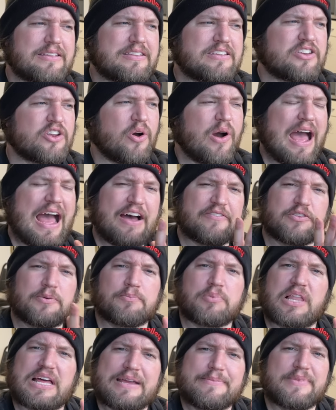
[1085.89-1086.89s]
you know, have to
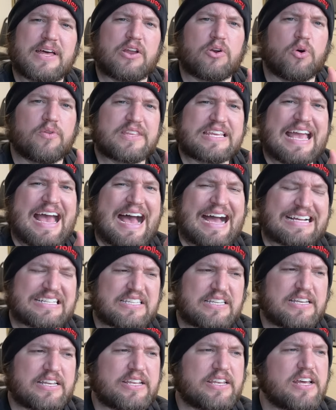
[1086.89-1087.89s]
blame that on the
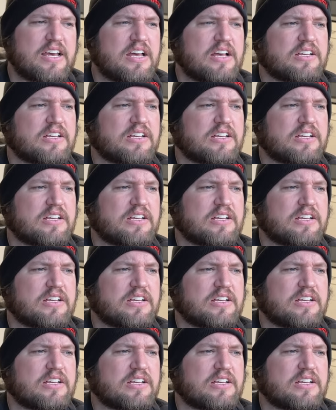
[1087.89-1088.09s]
accident.